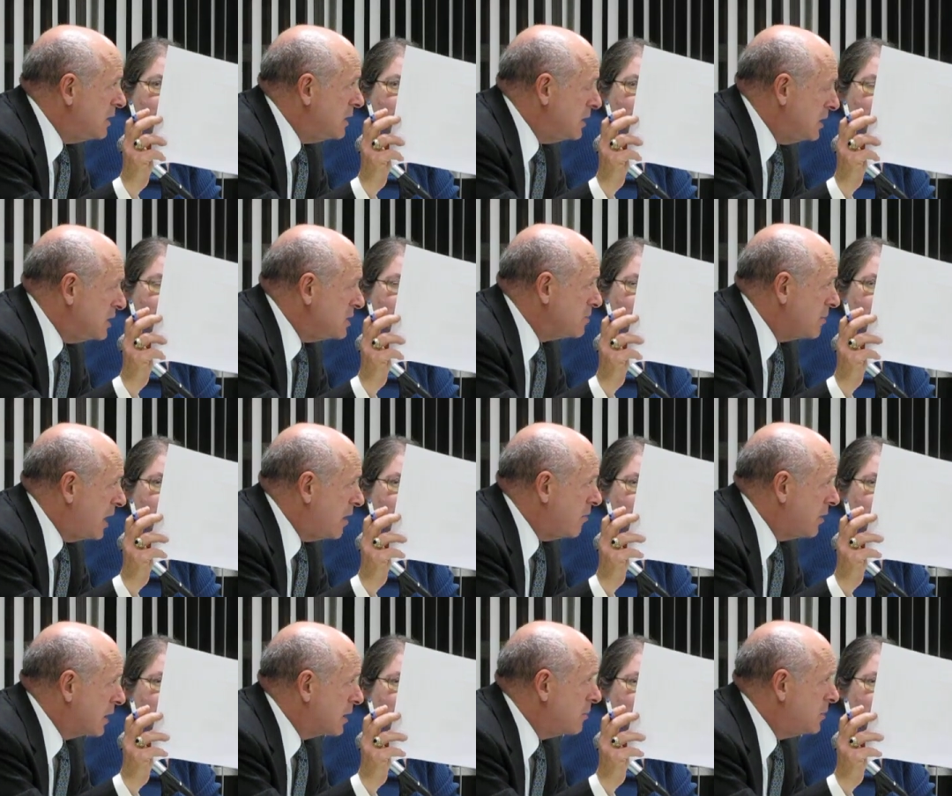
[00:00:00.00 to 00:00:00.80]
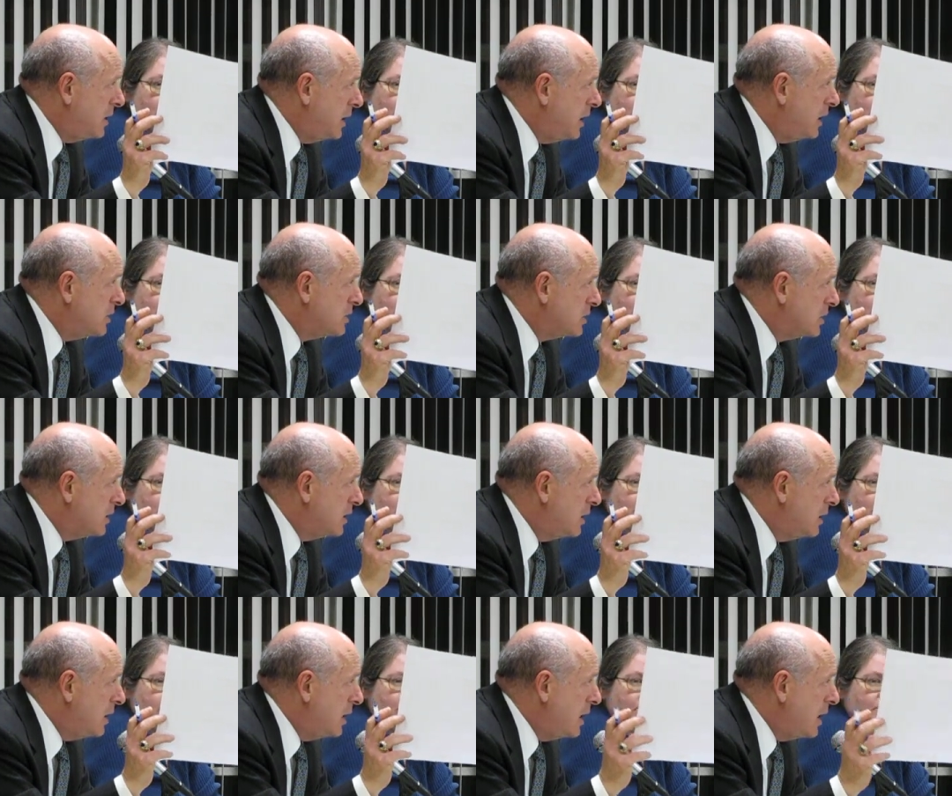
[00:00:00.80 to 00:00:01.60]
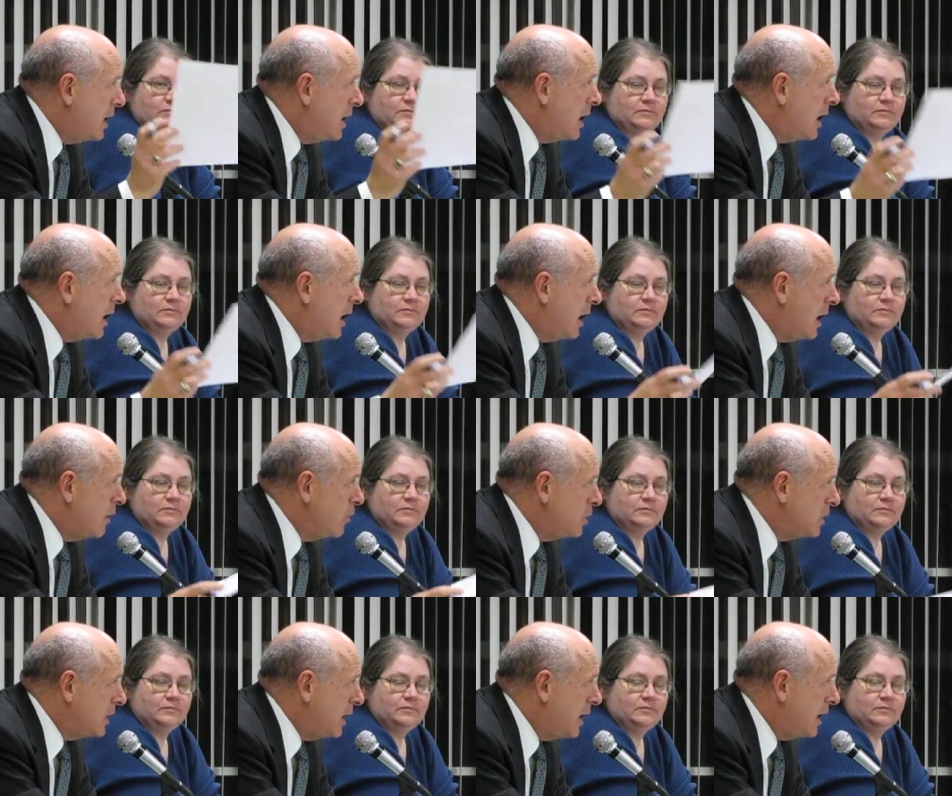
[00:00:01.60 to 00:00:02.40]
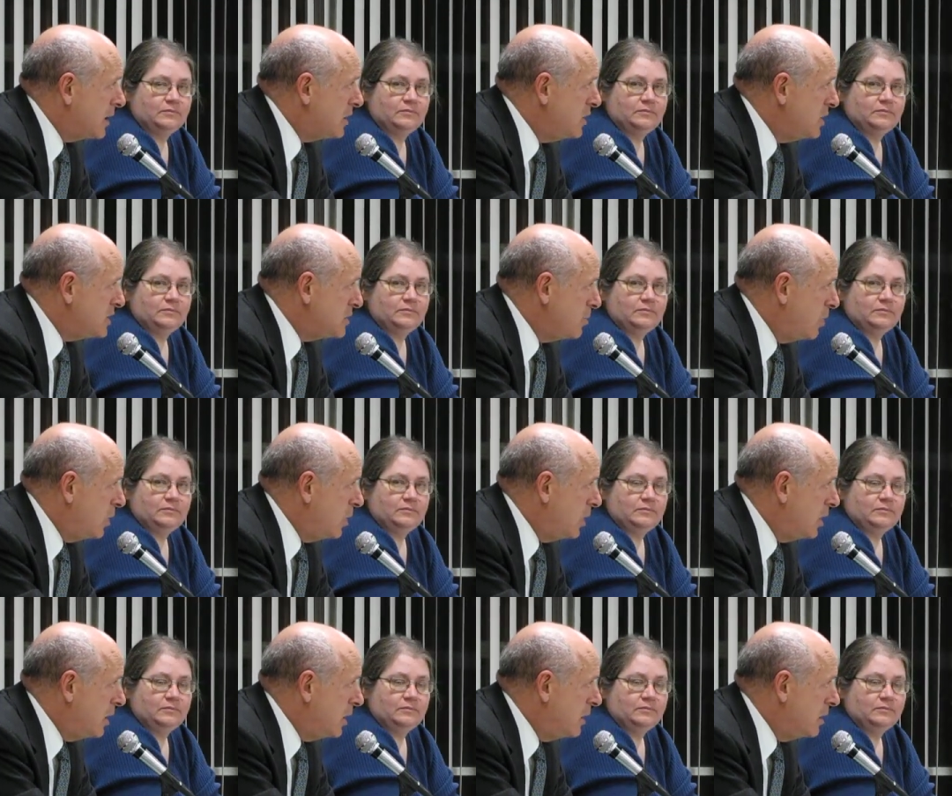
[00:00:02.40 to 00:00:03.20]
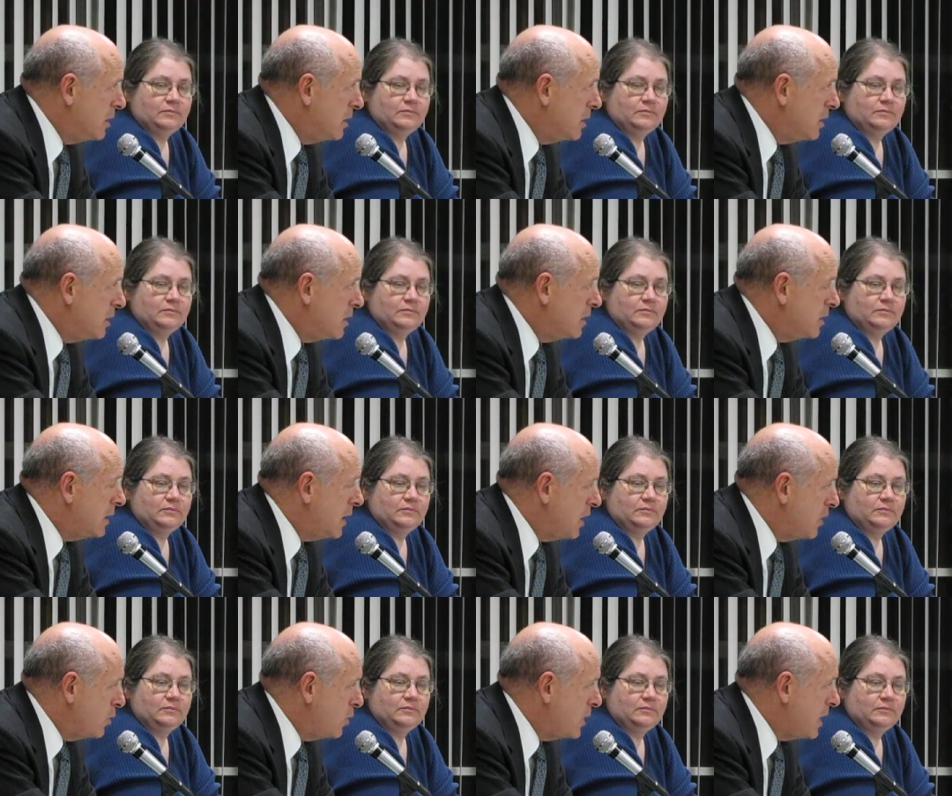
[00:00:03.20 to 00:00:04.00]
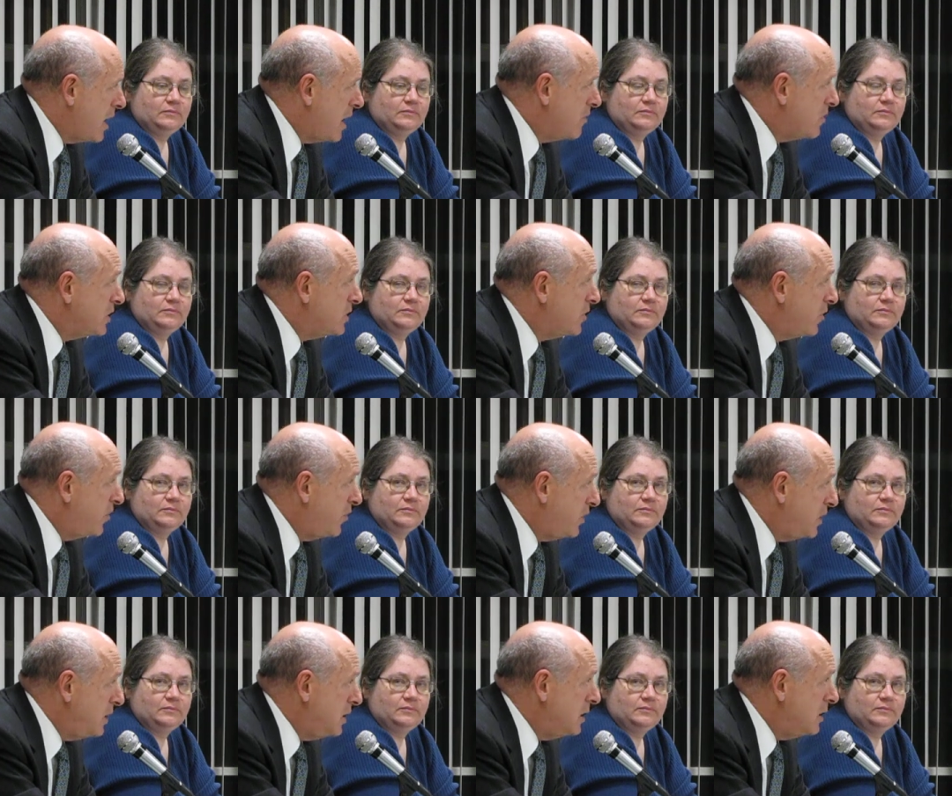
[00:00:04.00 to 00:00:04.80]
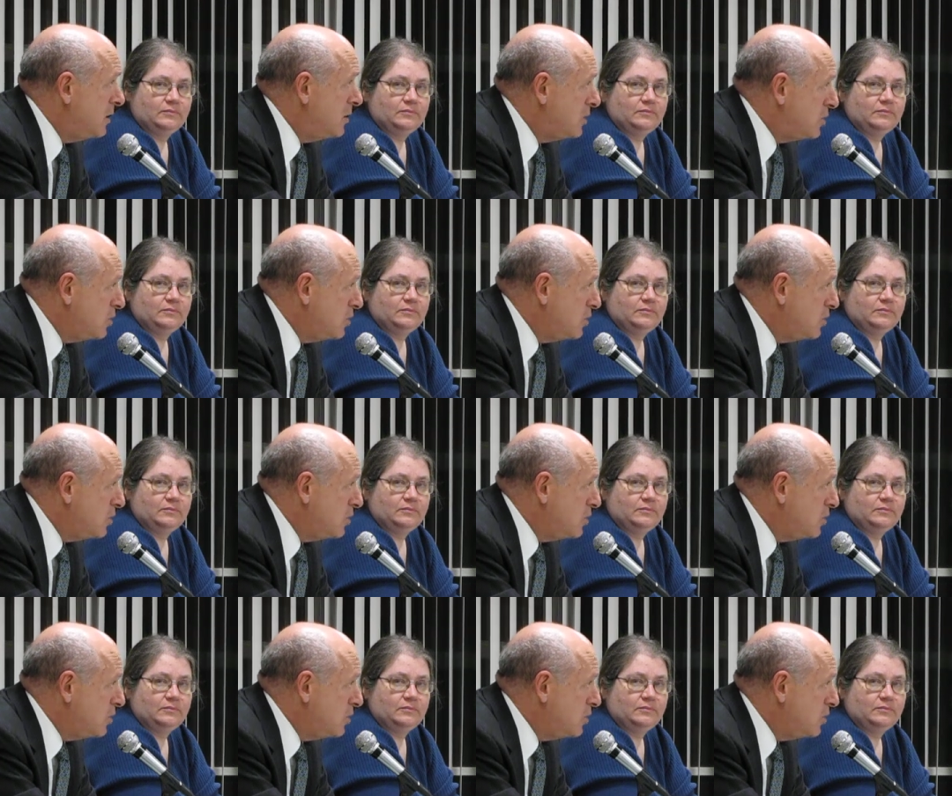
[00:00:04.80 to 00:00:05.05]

Speaker 1: is my recommendation. I would like this board, now that we have a defeated